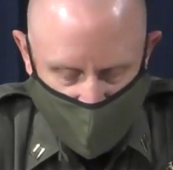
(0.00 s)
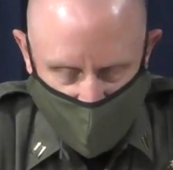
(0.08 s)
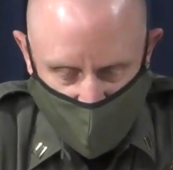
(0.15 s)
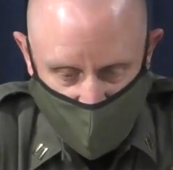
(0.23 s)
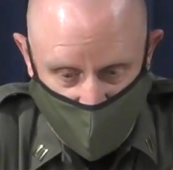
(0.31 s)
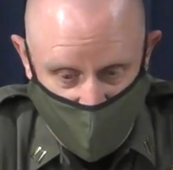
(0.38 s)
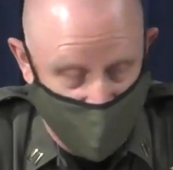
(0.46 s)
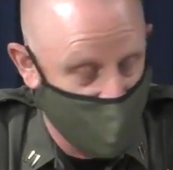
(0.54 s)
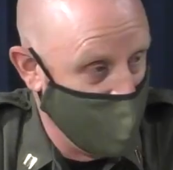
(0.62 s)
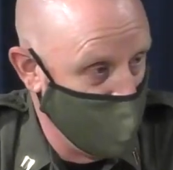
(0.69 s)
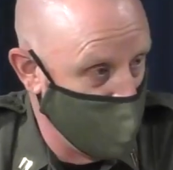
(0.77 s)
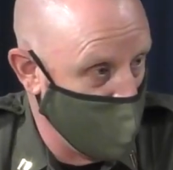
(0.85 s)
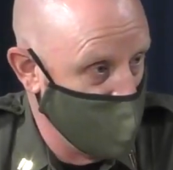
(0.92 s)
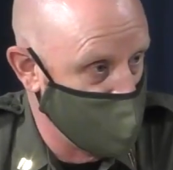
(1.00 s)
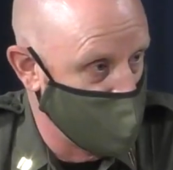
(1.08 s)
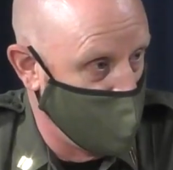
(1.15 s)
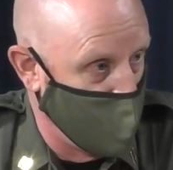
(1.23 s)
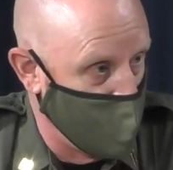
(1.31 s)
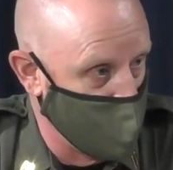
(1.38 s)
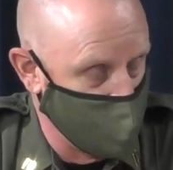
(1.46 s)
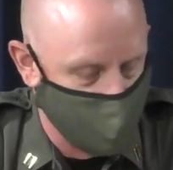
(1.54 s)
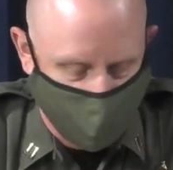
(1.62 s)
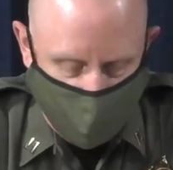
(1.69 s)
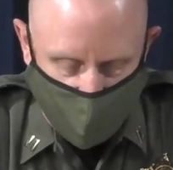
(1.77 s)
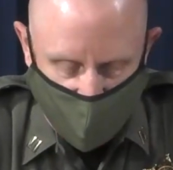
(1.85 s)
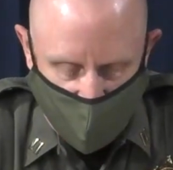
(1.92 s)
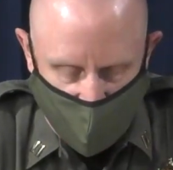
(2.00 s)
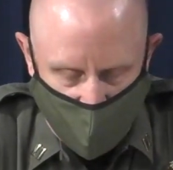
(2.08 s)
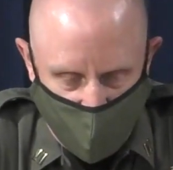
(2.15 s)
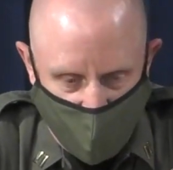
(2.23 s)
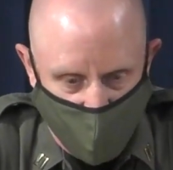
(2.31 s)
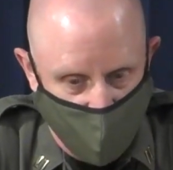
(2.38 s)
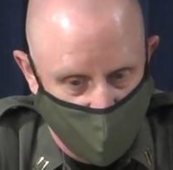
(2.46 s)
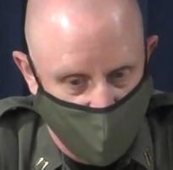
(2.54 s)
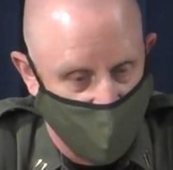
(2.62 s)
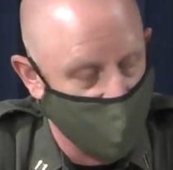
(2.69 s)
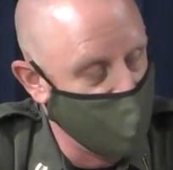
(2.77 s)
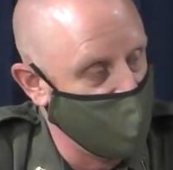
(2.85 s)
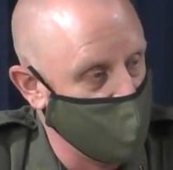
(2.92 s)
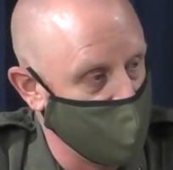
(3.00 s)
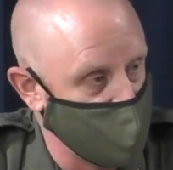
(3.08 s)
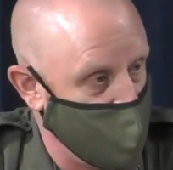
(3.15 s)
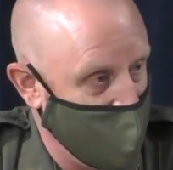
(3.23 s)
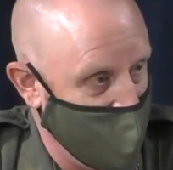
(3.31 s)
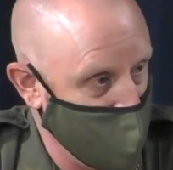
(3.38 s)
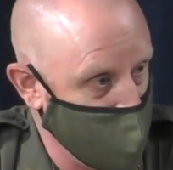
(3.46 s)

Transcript: uh, and had the right support. Um, the other thing was pay,